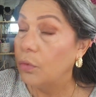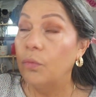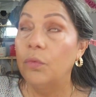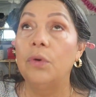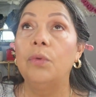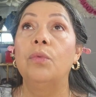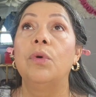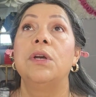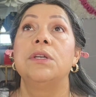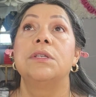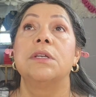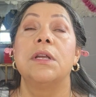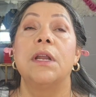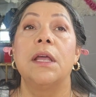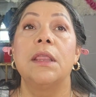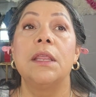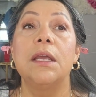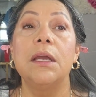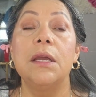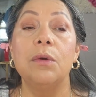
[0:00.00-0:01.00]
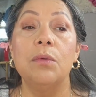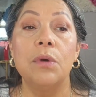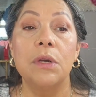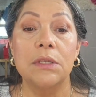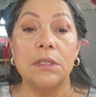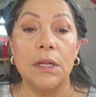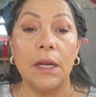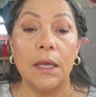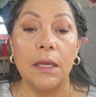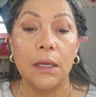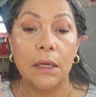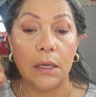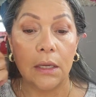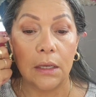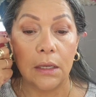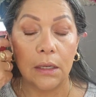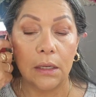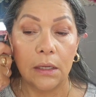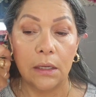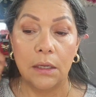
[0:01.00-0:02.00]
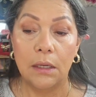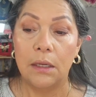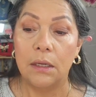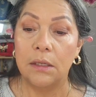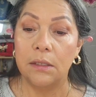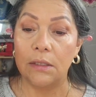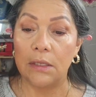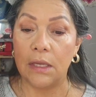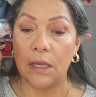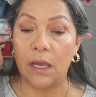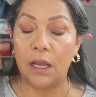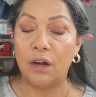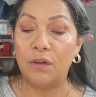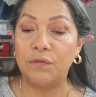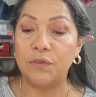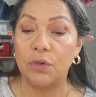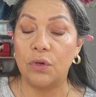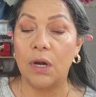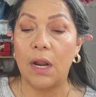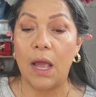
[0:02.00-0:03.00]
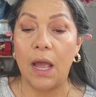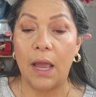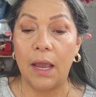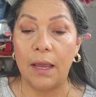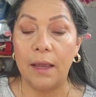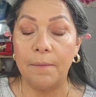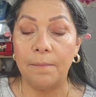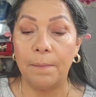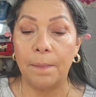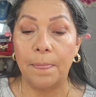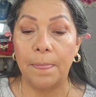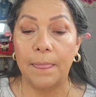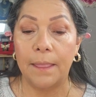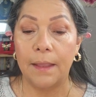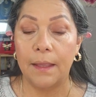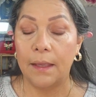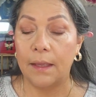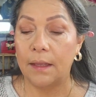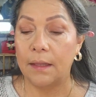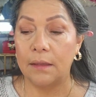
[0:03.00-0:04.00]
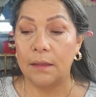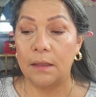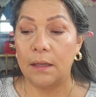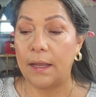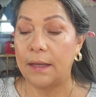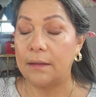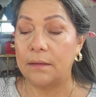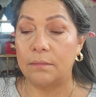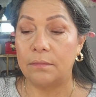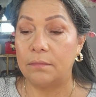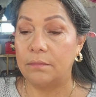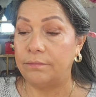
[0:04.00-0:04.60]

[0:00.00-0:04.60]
when was it? I think it was like the end of July, like